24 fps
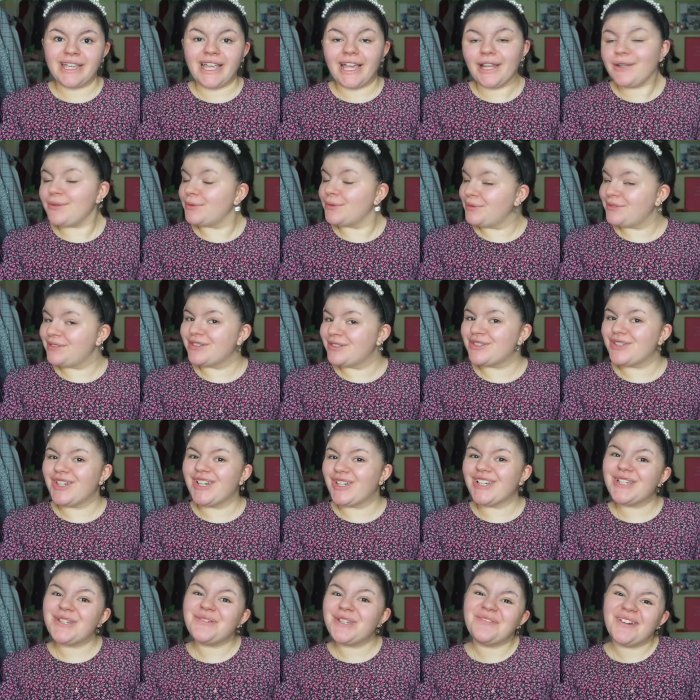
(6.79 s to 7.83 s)
and also
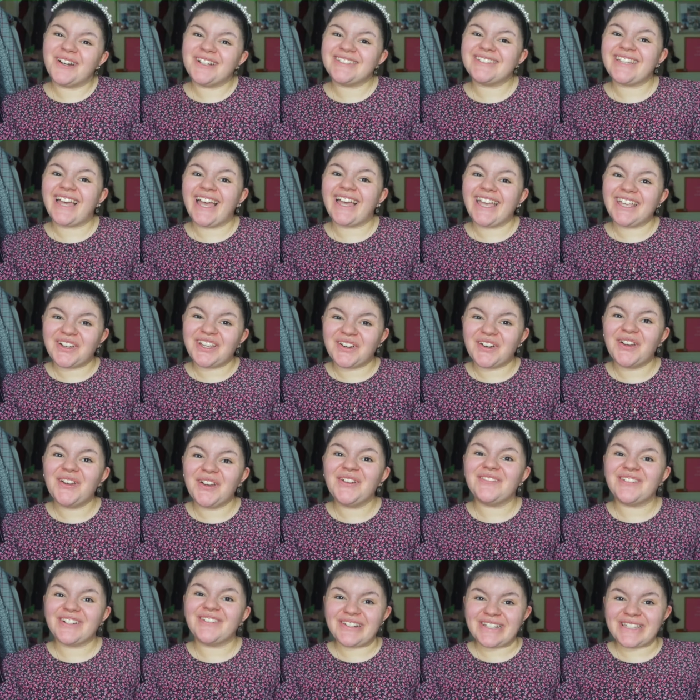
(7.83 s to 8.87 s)
showing you what I got
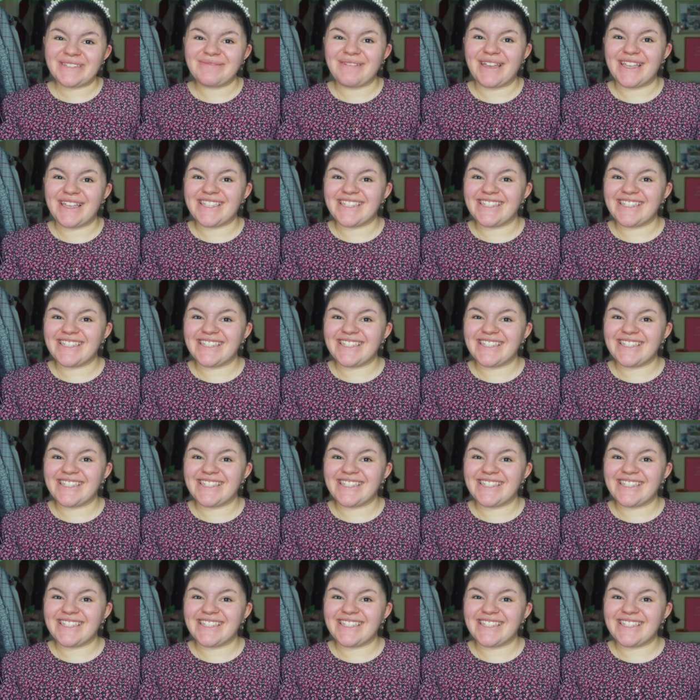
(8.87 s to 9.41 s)
for Christmas.